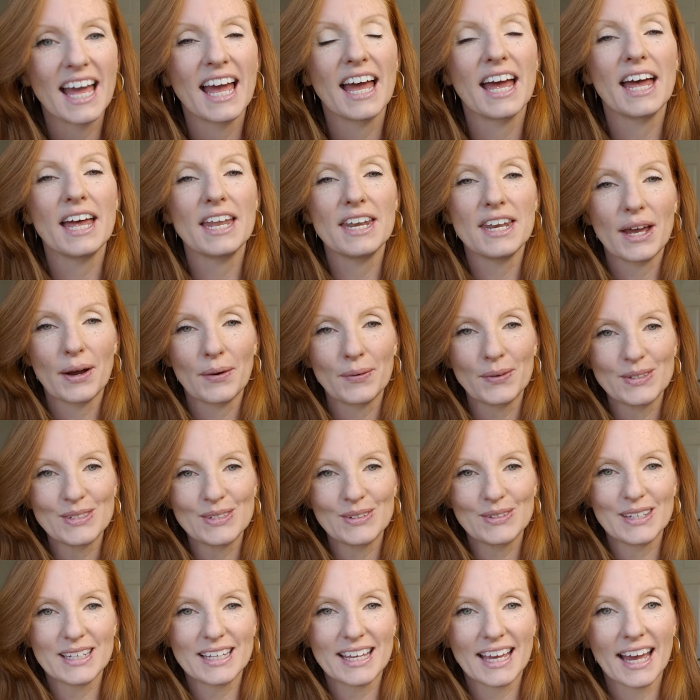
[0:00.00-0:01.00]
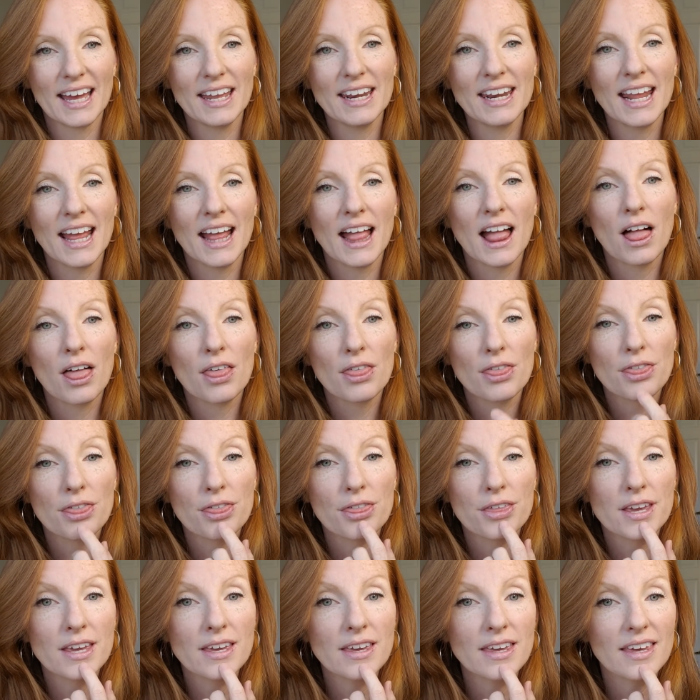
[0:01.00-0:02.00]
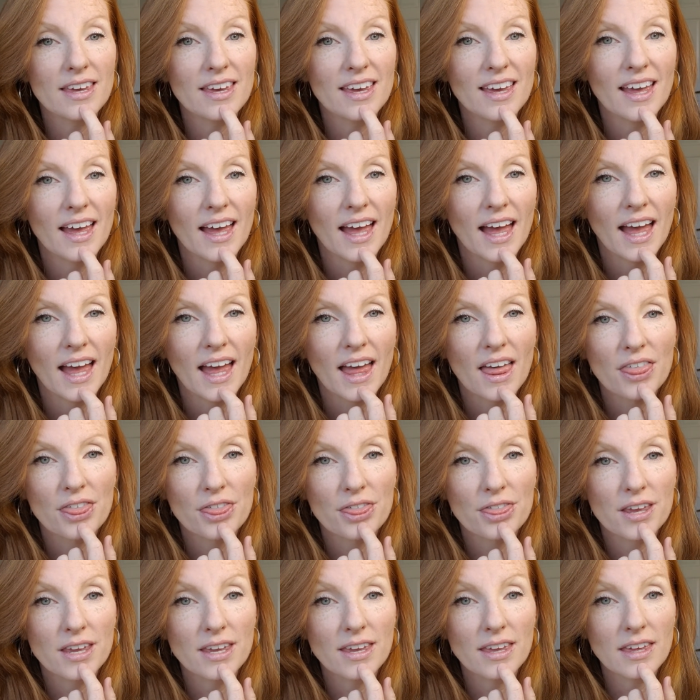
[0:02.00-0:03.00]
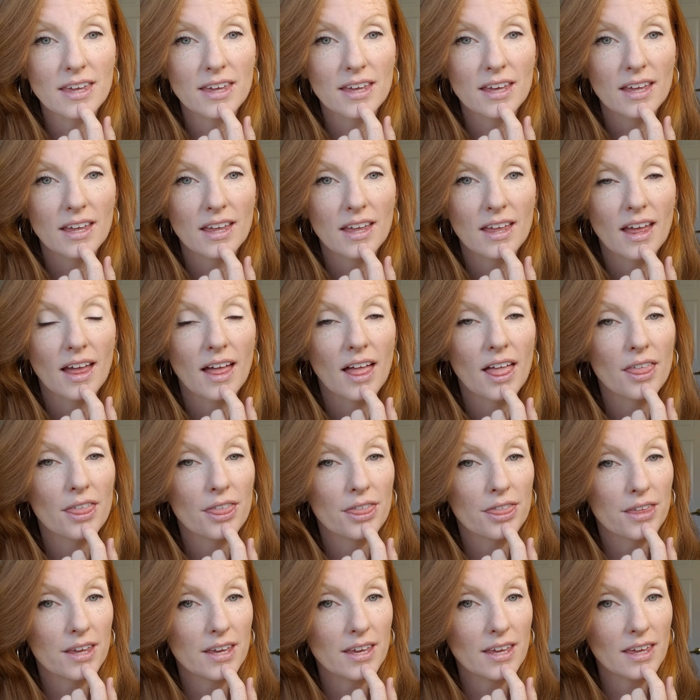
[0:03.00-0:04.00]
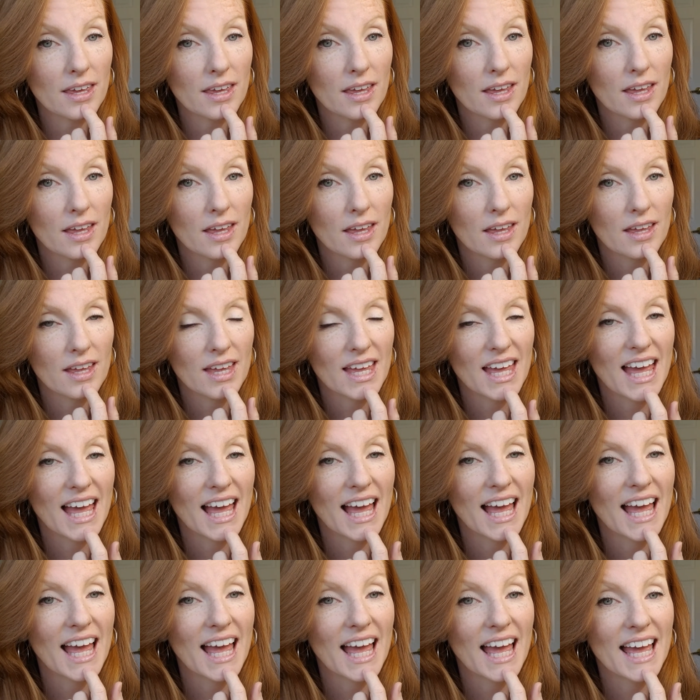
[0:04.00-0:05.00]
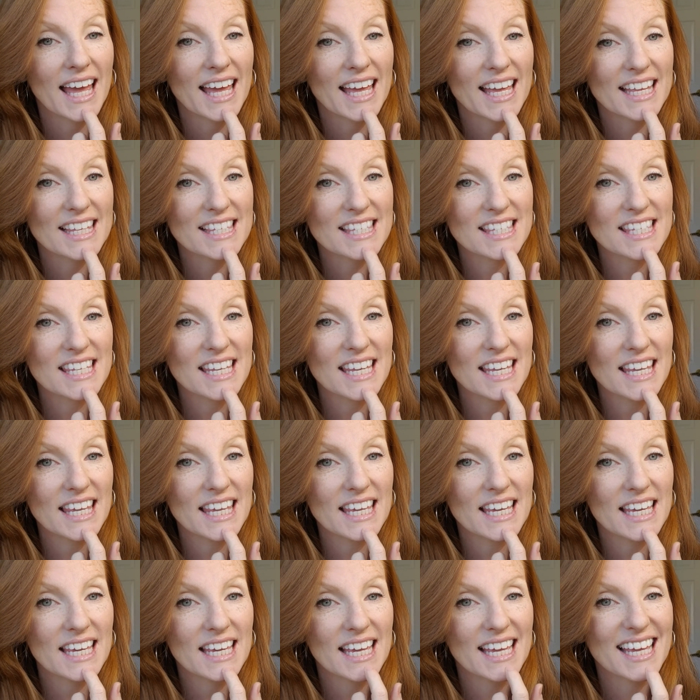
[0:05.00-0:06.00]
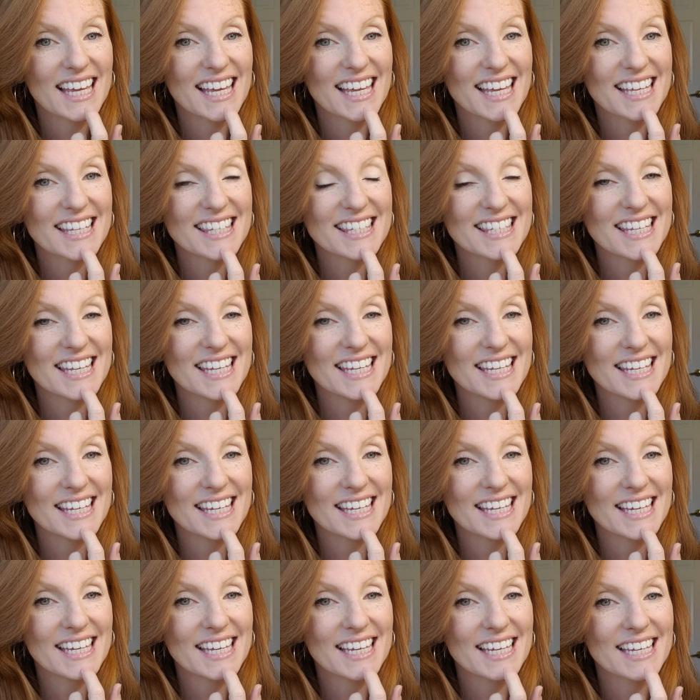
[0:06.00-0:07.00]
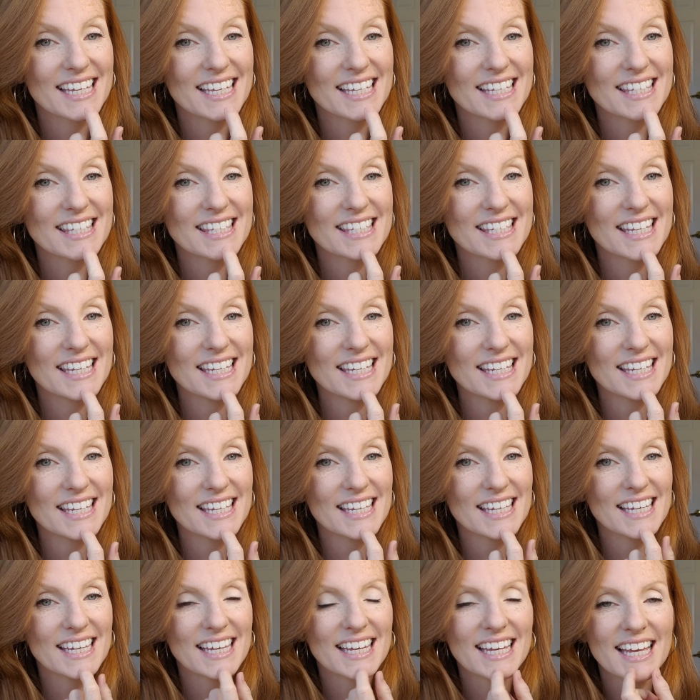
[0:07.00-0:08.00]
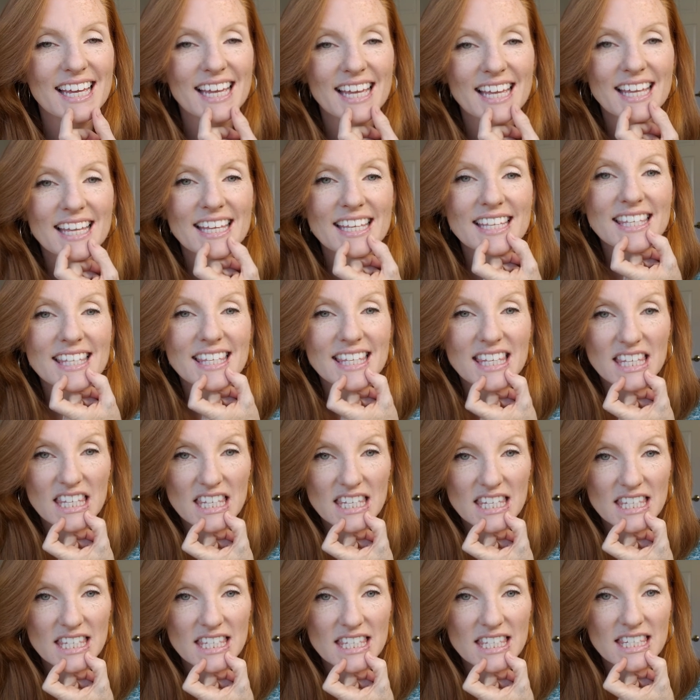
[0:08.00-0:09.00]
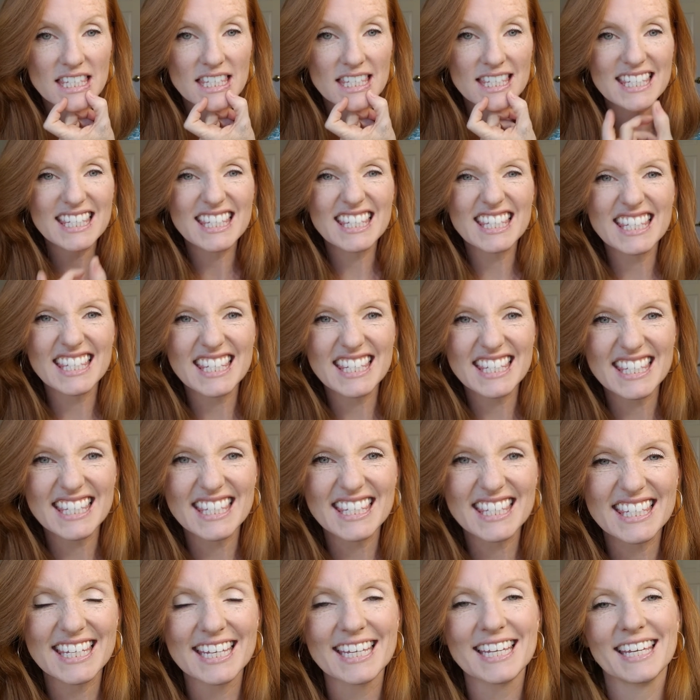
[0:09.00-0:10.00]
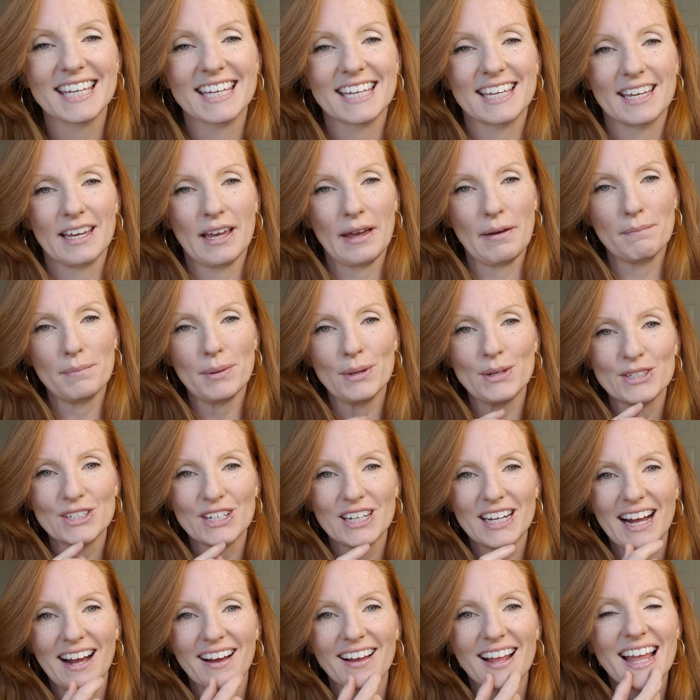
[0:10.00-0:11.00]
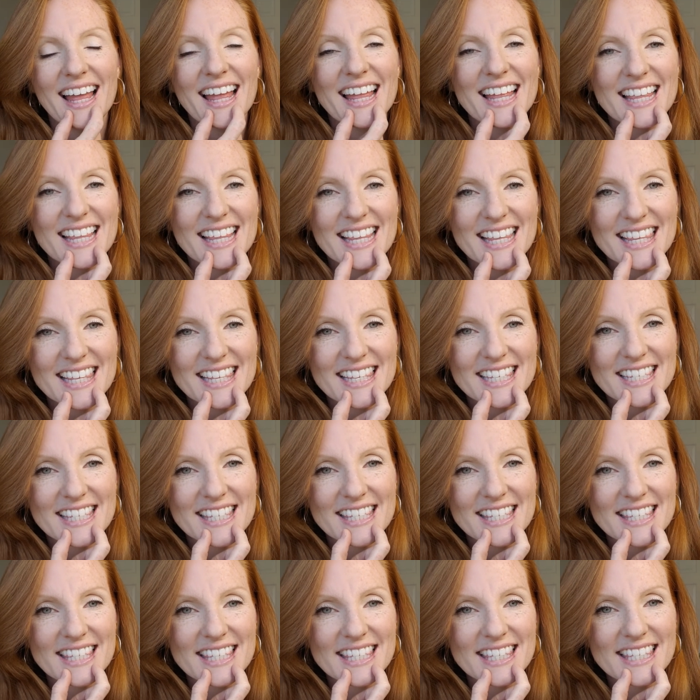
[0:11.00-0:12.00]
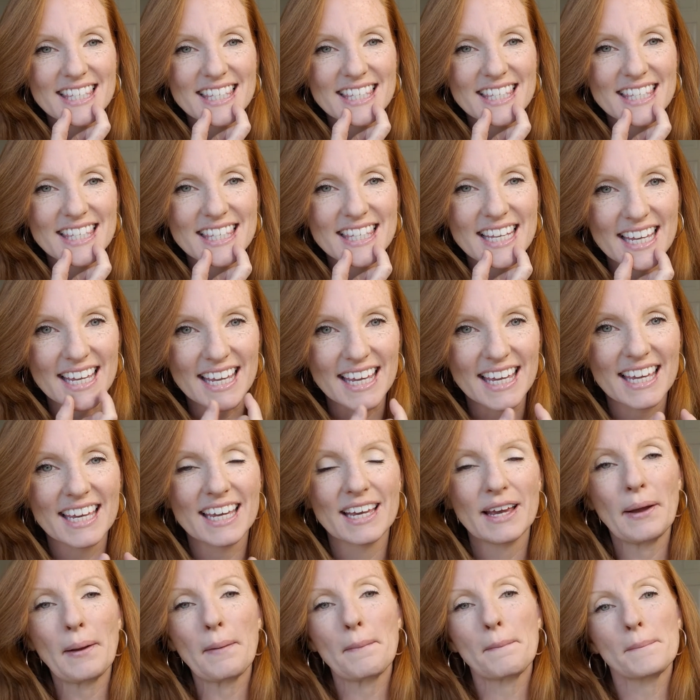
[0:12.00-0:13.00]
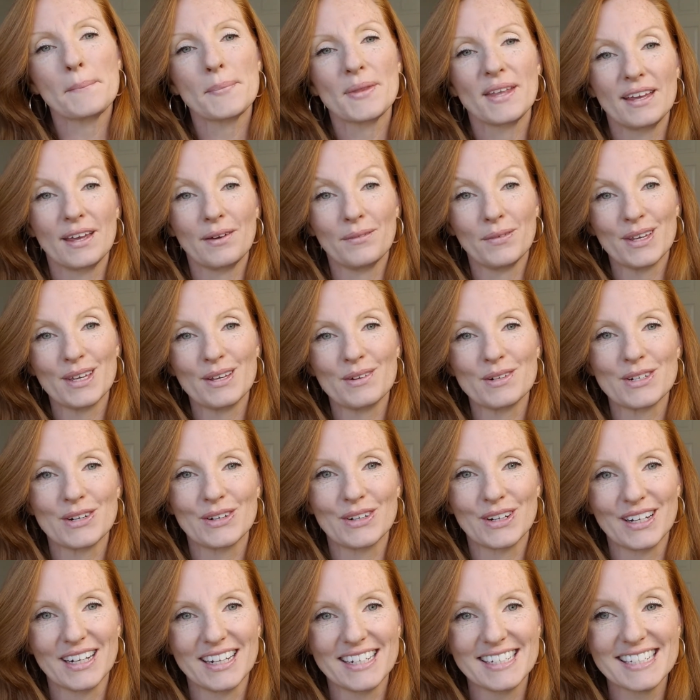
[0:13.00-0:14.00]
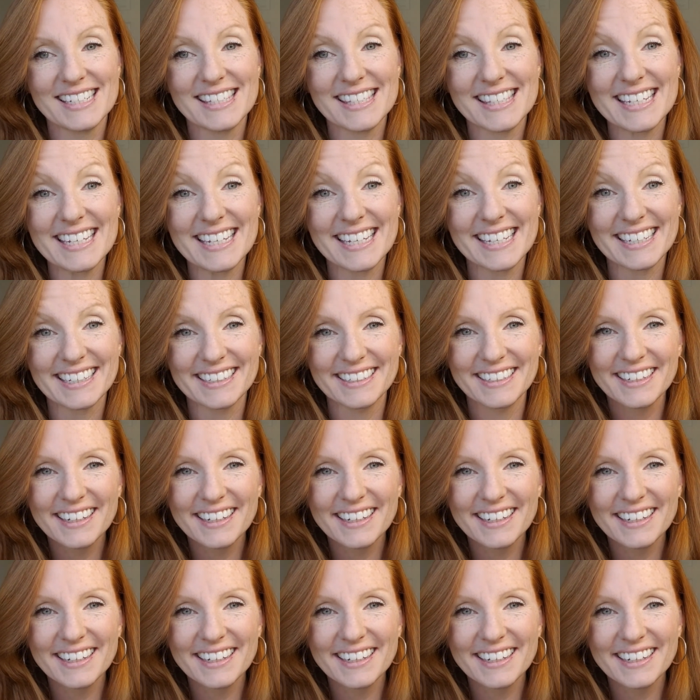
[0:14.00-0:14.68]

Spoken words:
And now we'll do it again. Think, think, think. Tink, tink, tink. Sink, and push it out. Sink. And we can turn it into sink.